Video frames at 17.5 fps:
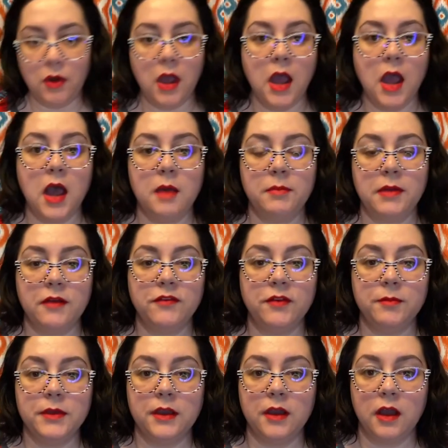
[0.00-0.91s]
above and
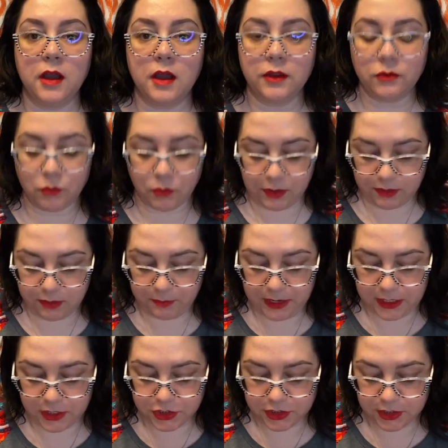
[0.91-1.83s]
beyond with
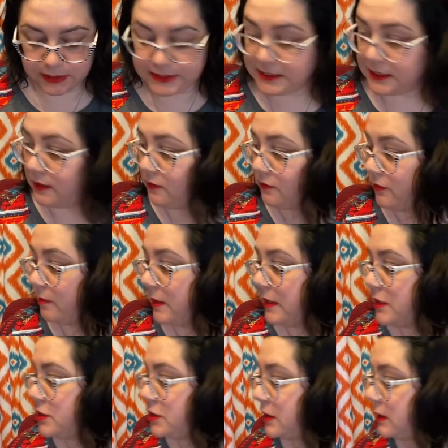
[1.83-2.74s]
patient
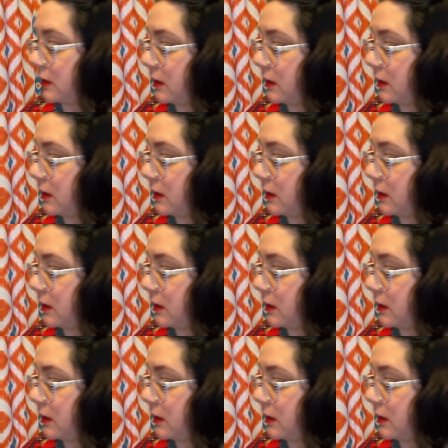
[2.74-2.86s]
information